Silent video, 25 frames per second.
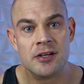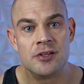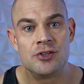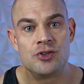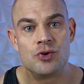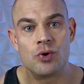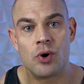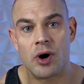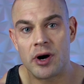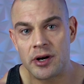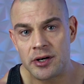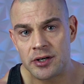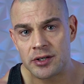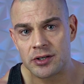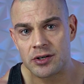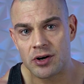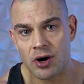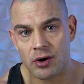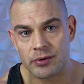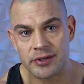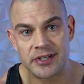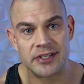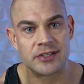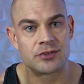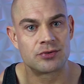to
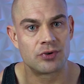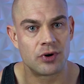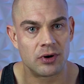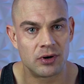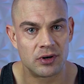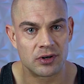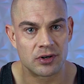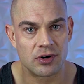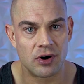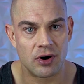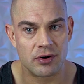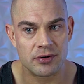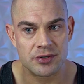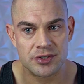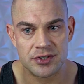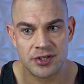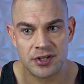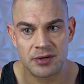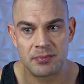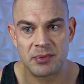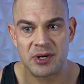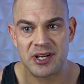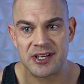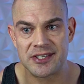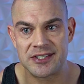undergo that roller
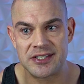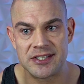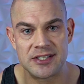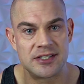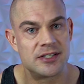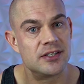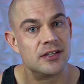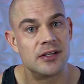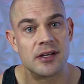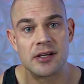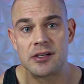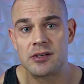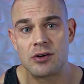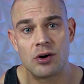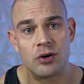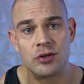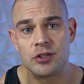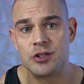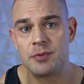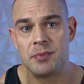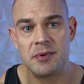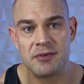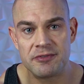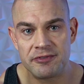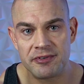coaster because it's not going
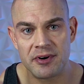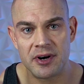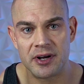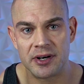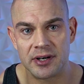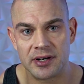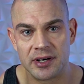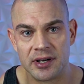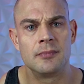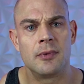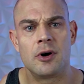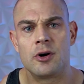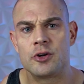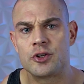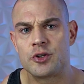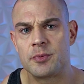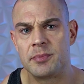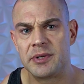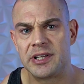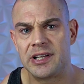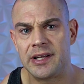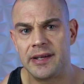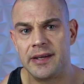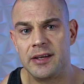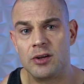to be fun.
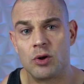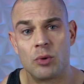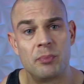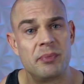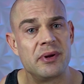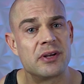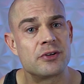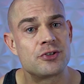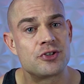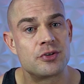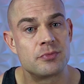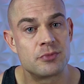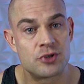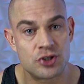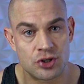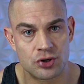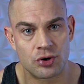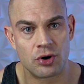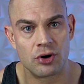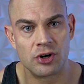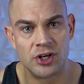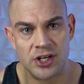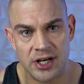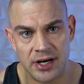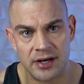Ultimately, you'll build some
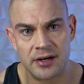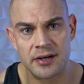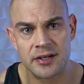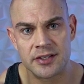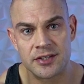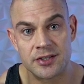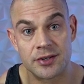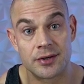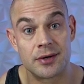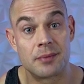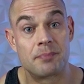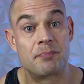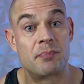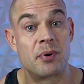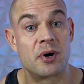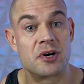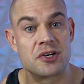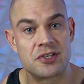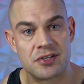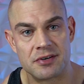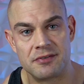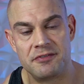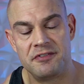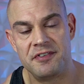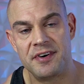strong character
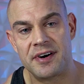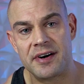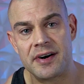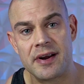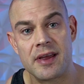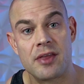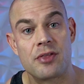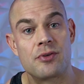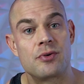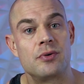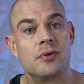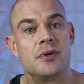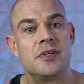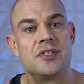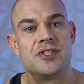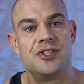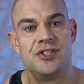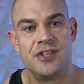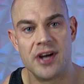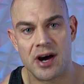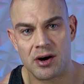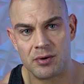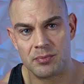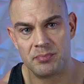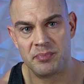persevering through this
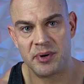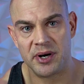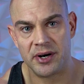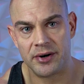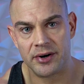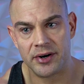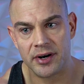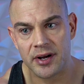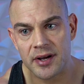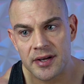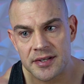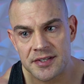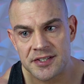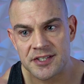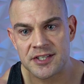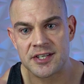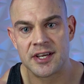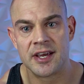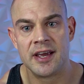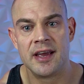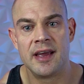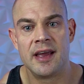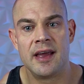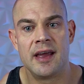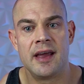down period.
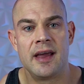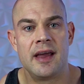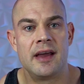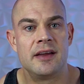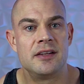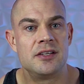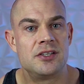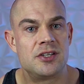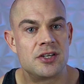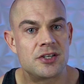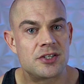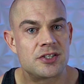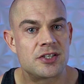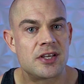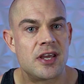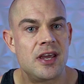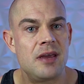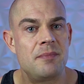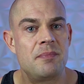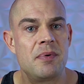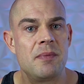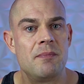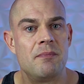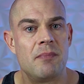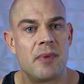Just
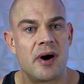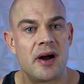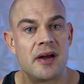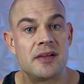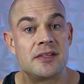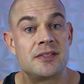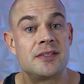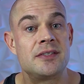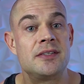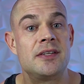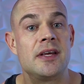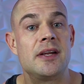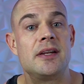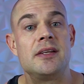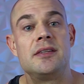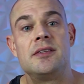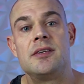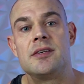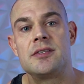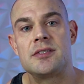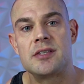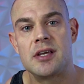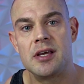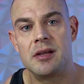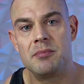keep in mind that it
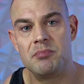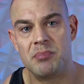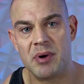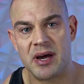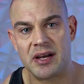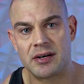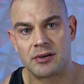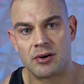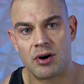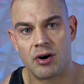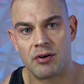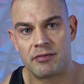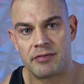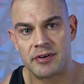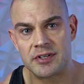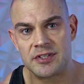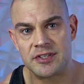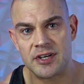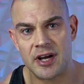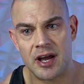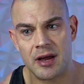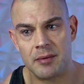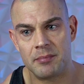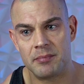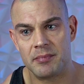does get better over
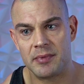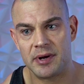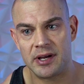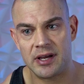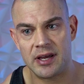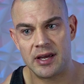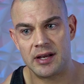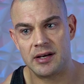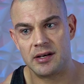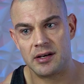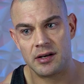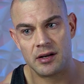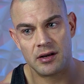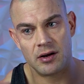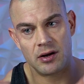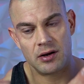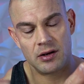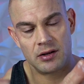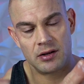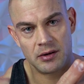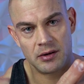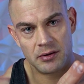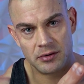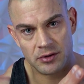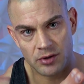time. Again,
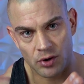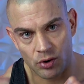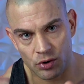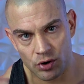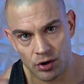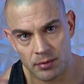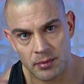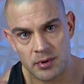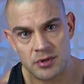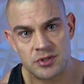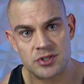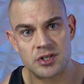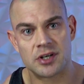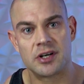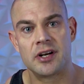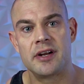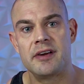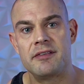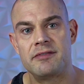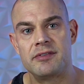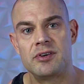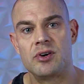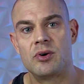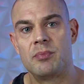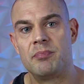the hormones are
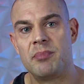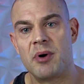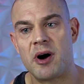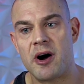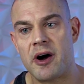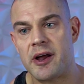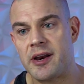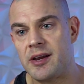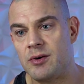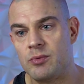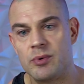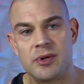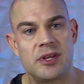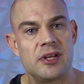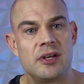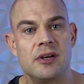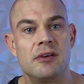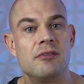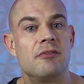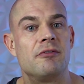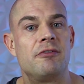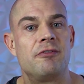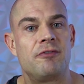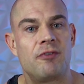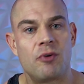leaving your body
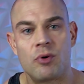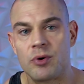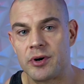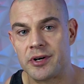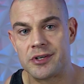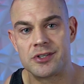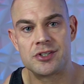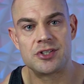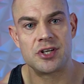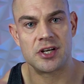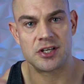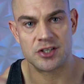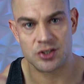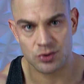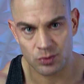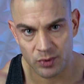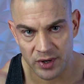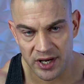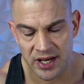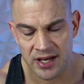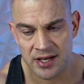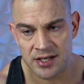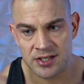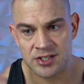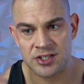within 4 to 6
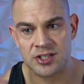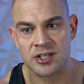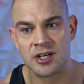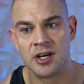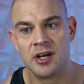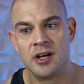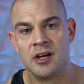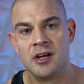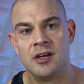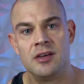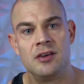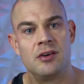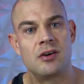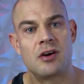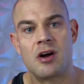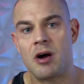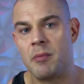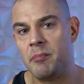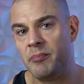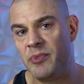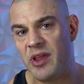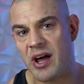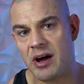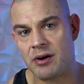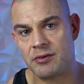weeks. You
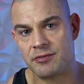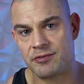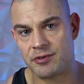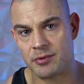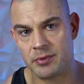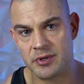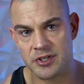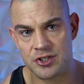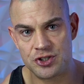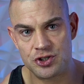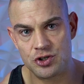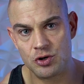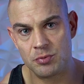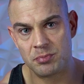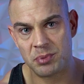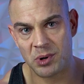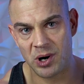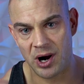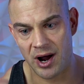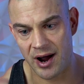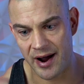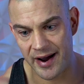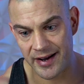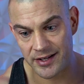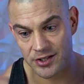come down from the
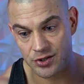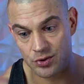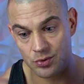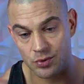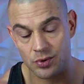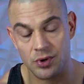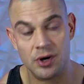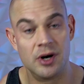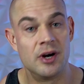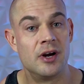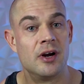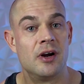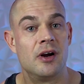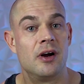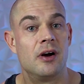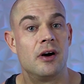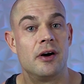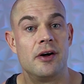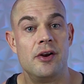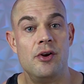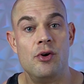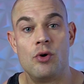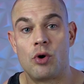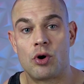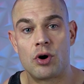super high to
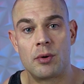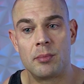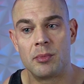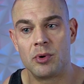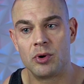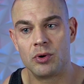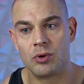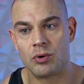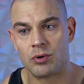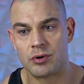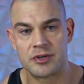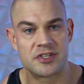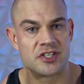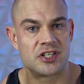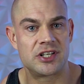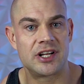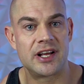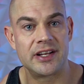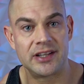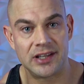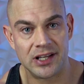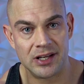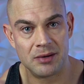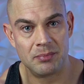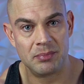a normal or
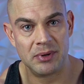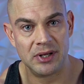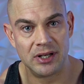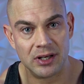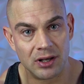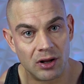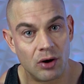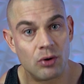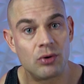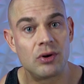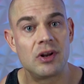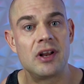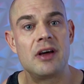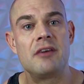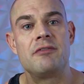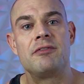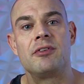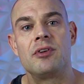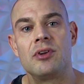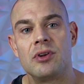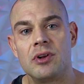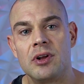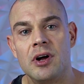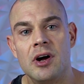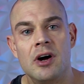slightly below
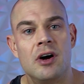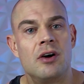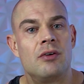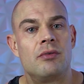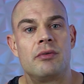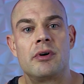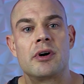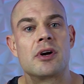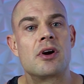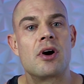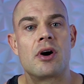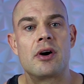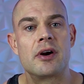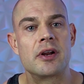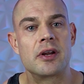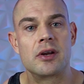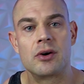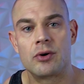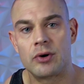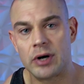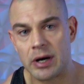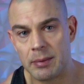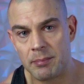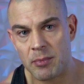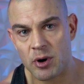level regarding
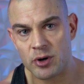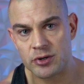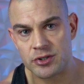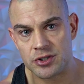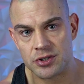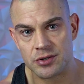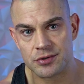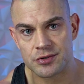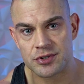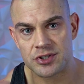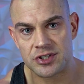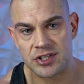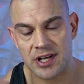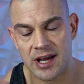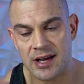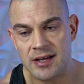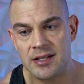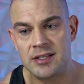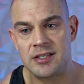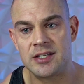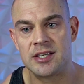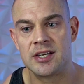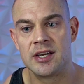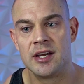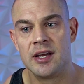your emotional
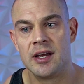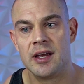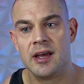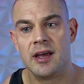state.